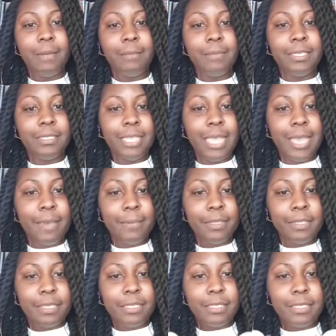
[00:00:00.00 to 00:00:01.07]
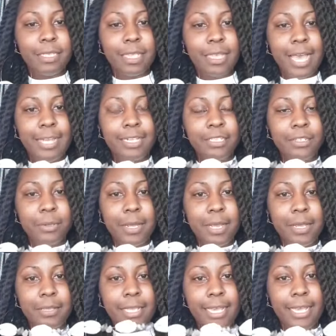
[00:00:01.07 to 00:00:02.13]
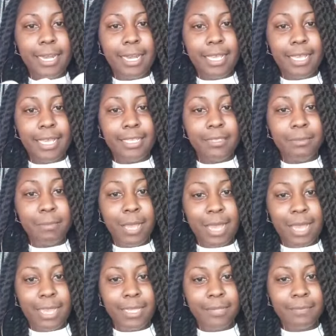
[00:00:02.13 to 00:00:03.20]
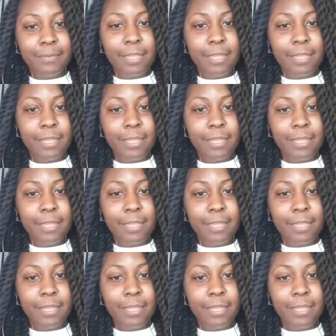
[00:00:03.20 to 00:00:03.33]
this amethyst goddess crown that is mine.